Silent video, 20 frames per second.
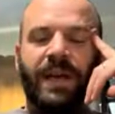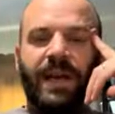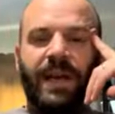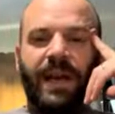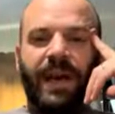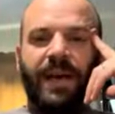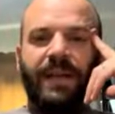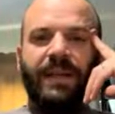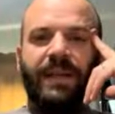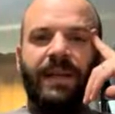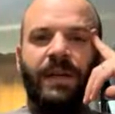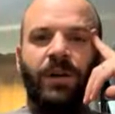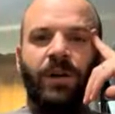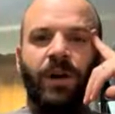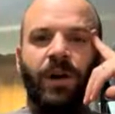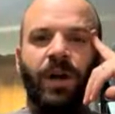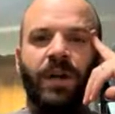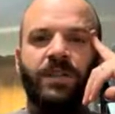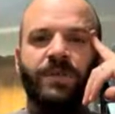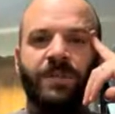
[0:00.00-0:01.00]
And then her
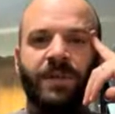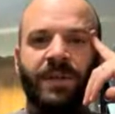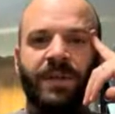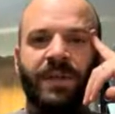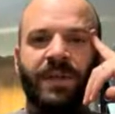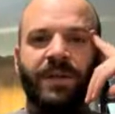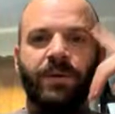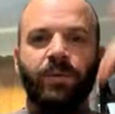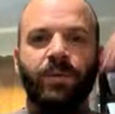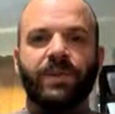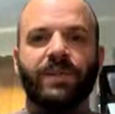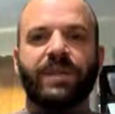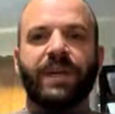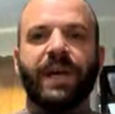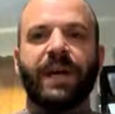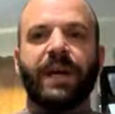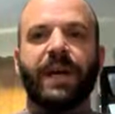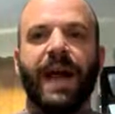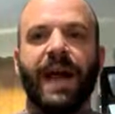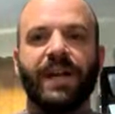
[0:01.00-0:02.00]
husband was
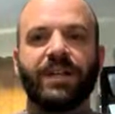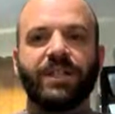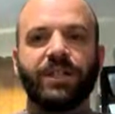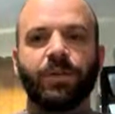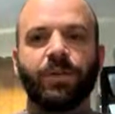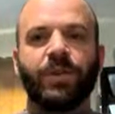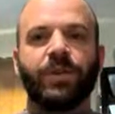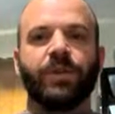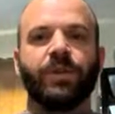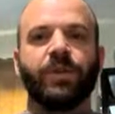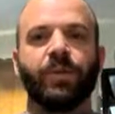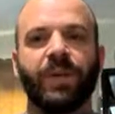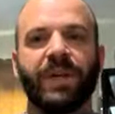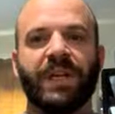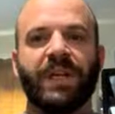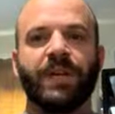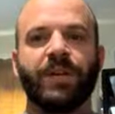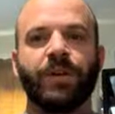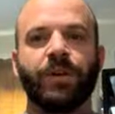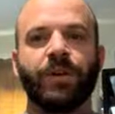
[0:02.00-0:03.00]
like, actually, we need
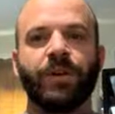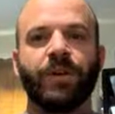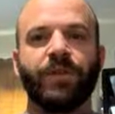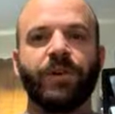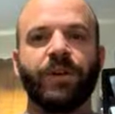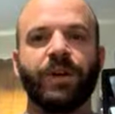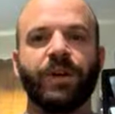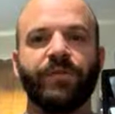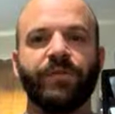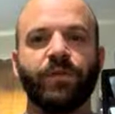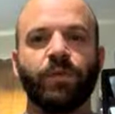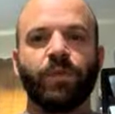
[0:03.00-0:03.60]
to do another interview.